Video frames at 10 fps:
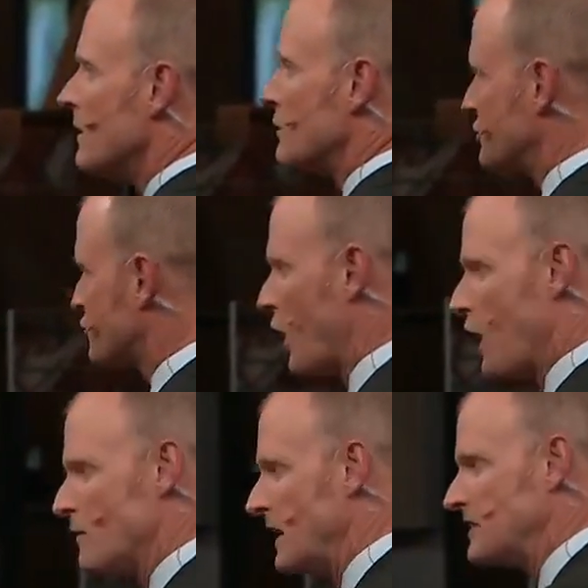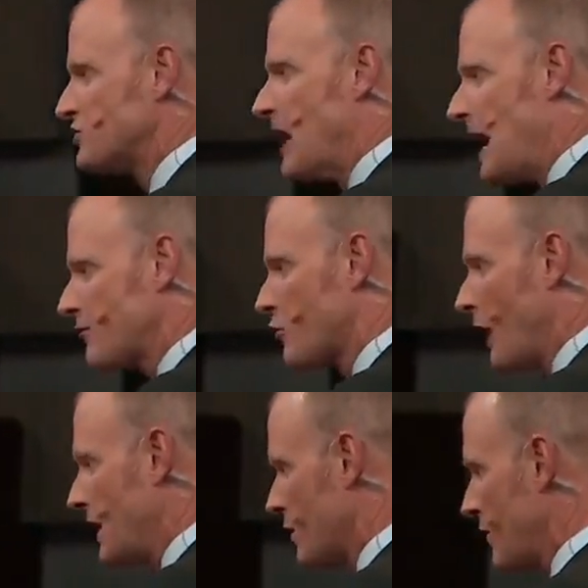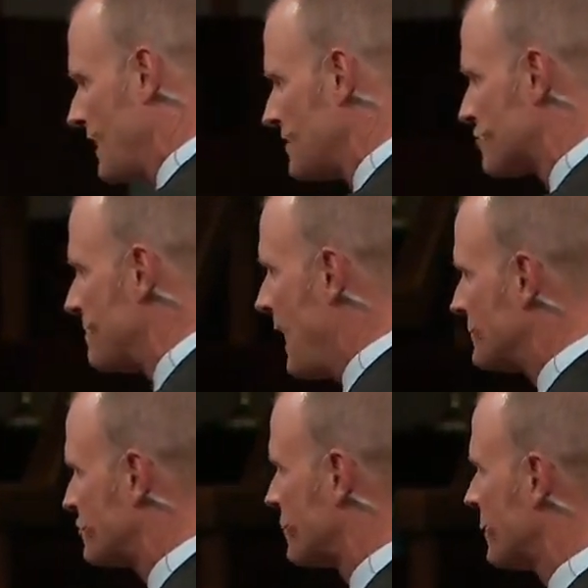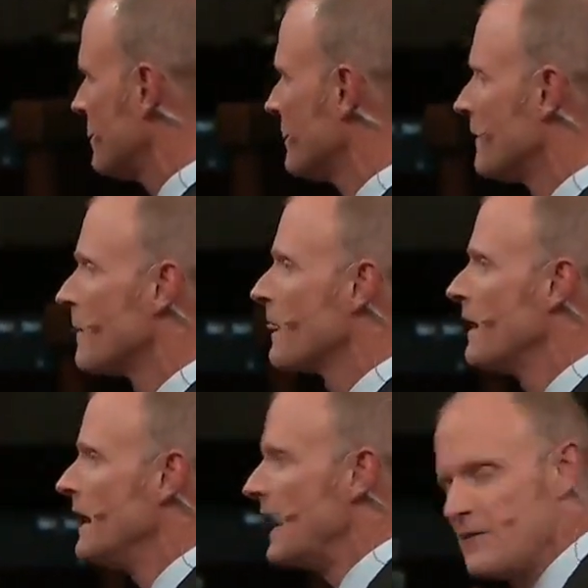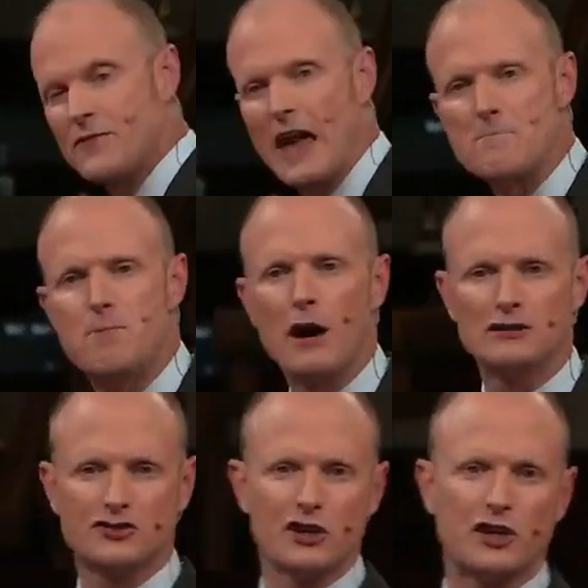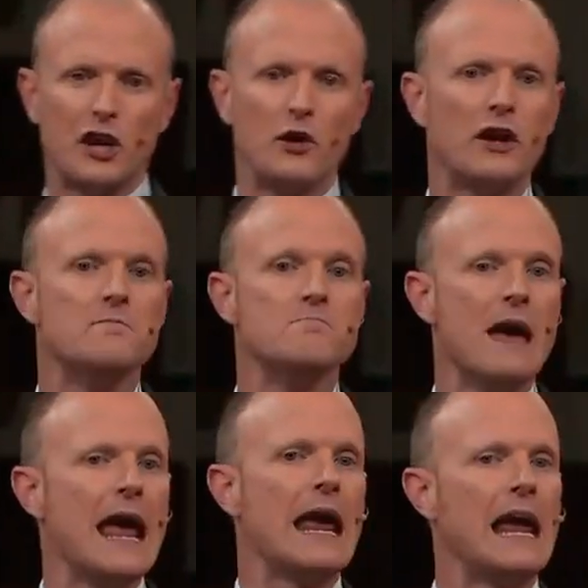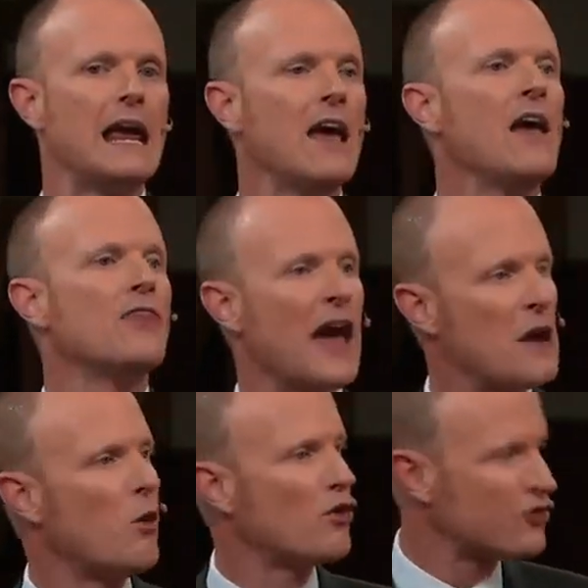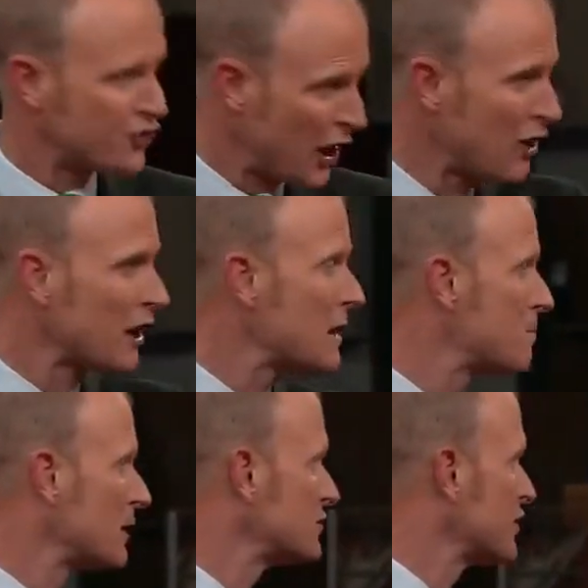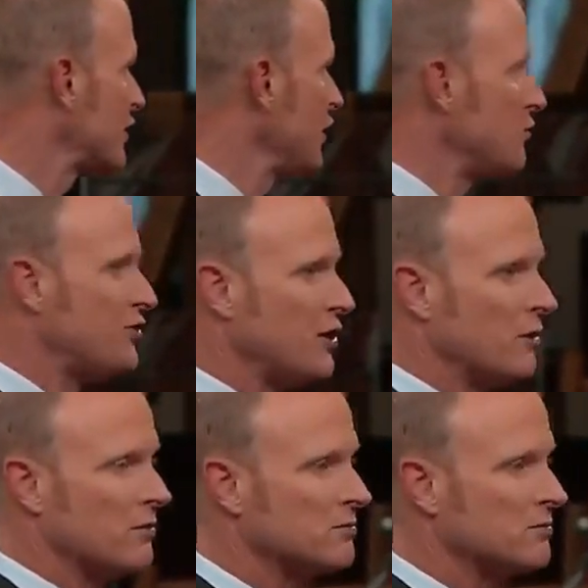The servant is not greater than his master. If they persecuted me, they will surely persecute you."